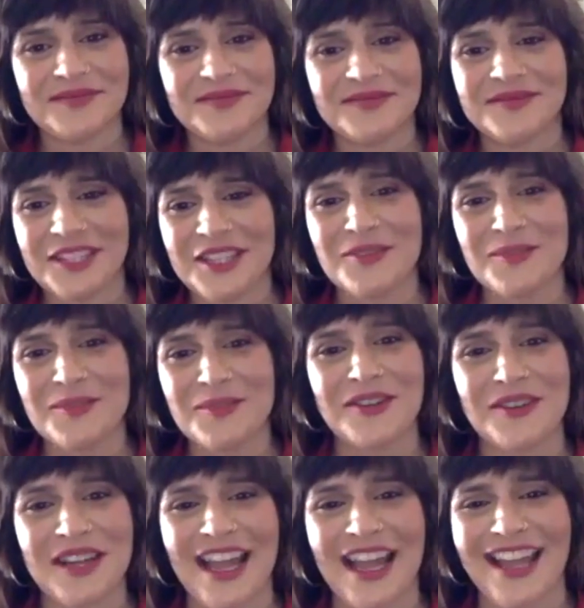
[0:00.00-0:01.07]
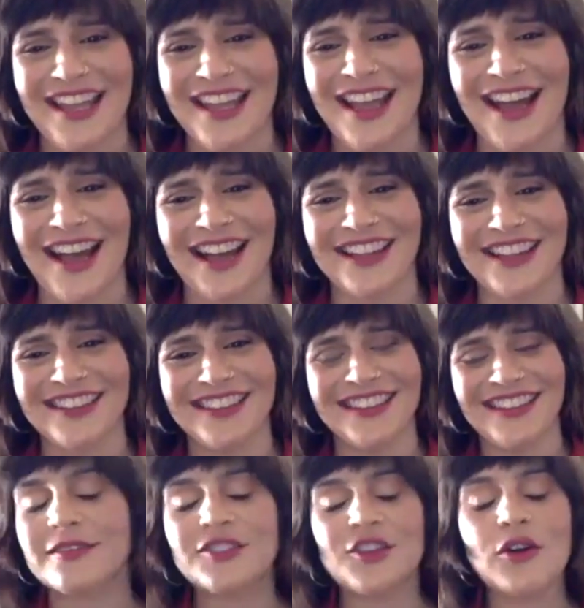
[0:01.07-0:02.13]
it'll be okay. Yeah.
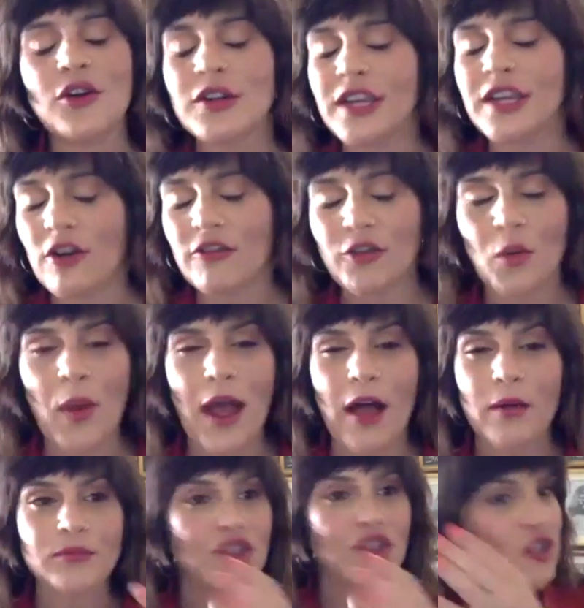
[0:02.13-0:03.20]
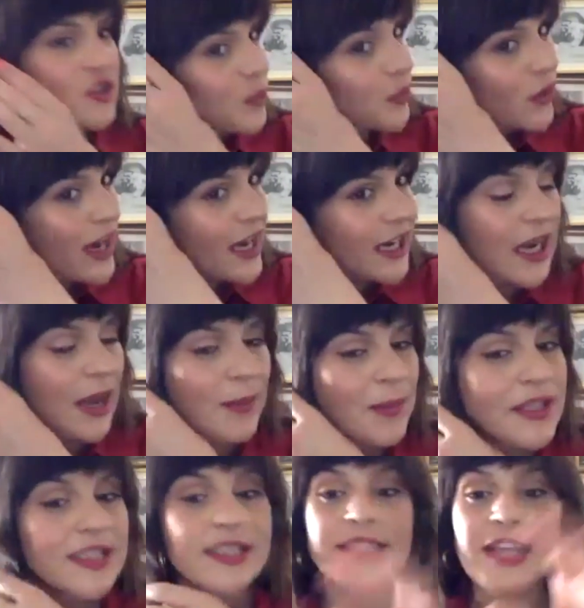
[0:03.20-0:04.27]
Don't get overwhelmed. Just break it up
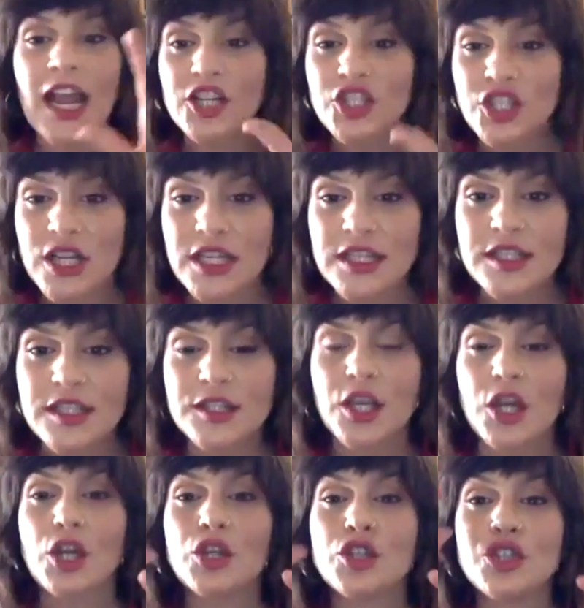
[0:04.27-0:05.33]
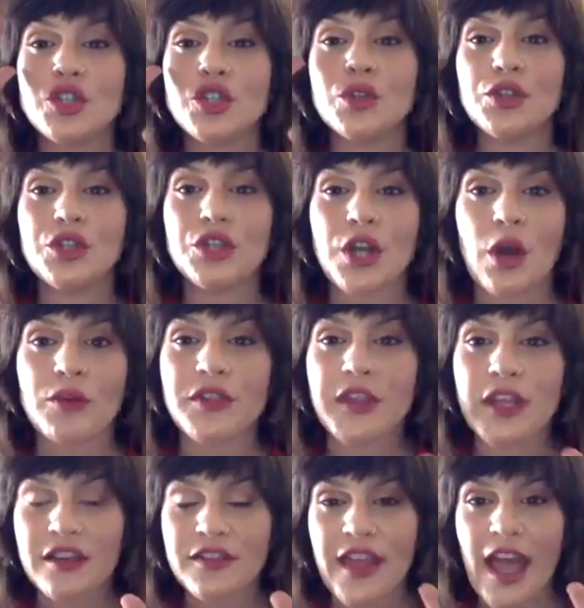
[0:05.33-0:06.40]
into sections.
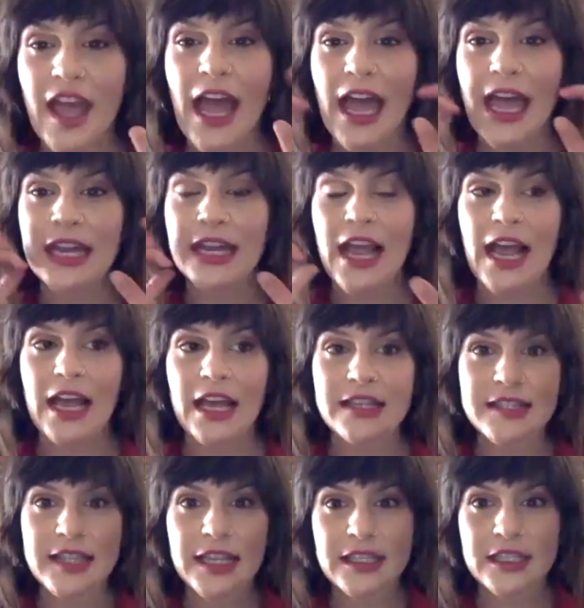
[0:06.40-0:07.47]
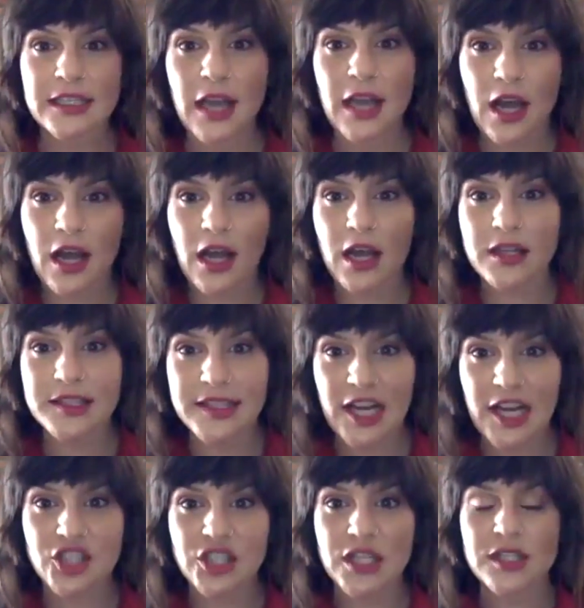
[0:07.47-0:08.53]
Think of the head as in
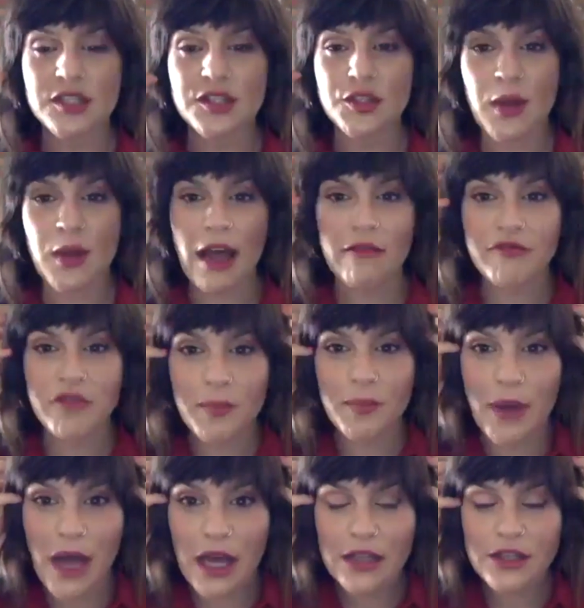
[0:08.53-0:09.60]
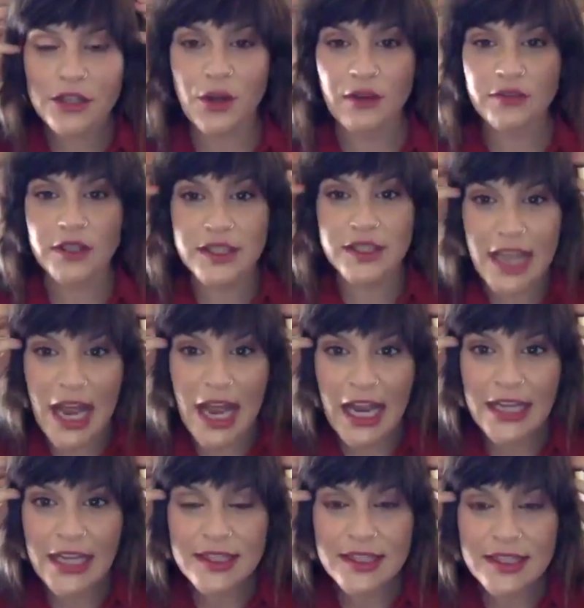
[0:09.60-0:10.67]
sections. You have you have the
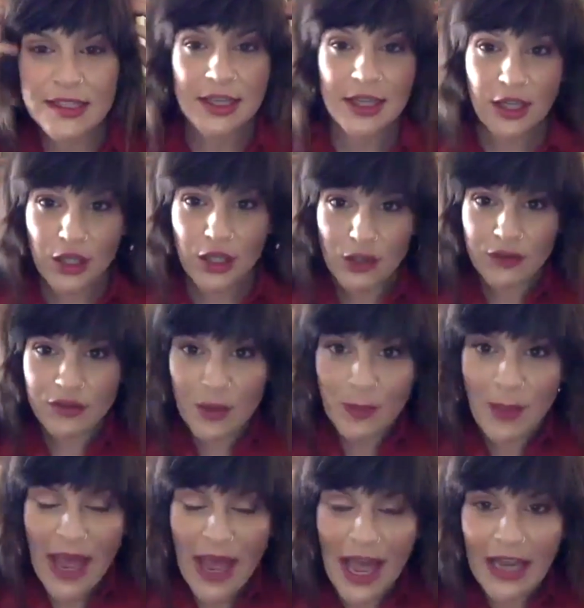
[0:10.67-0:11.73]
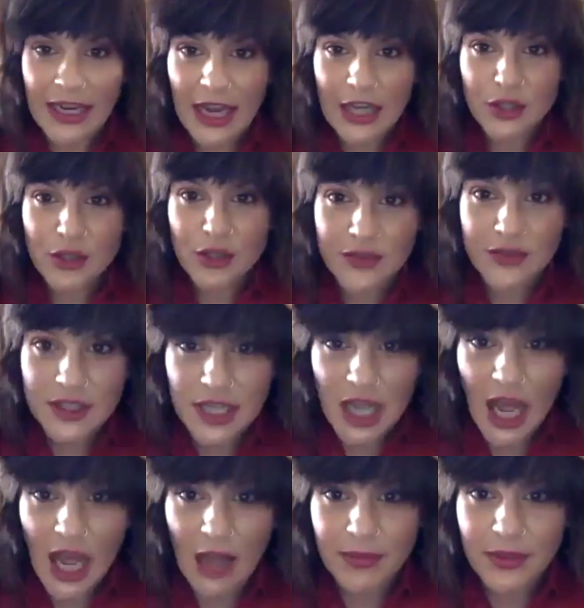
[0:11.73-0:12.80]
sides, you have the back, and you have the
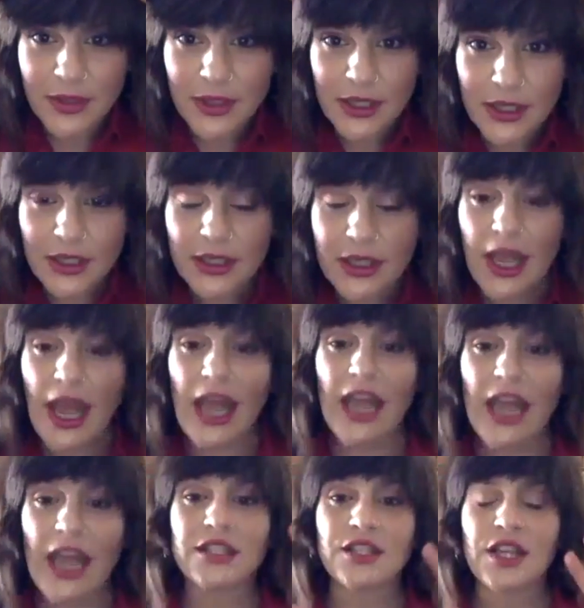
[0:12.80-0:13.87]
top. And